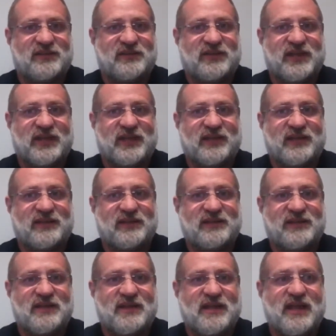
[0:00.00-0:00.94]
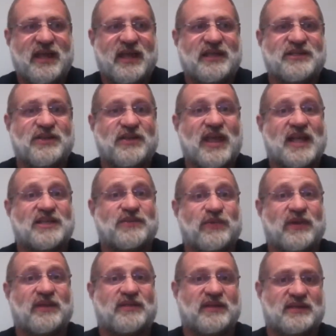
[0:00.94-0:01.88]
right? And so that's
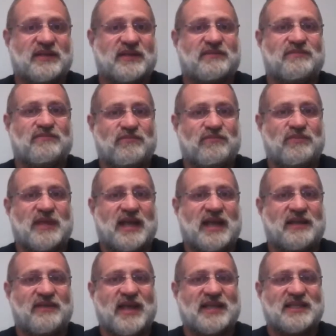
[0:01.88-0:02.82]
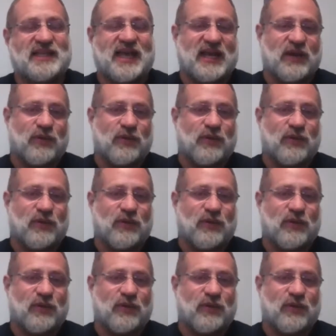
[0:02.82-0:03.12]
kind